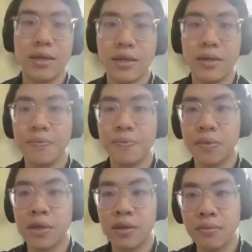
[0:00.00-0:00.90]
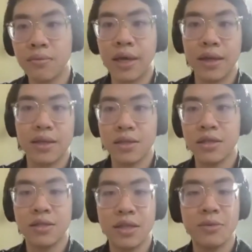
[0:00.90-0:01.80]
And
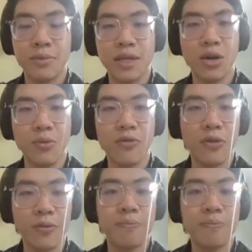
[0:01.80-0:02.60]
that's been helpful.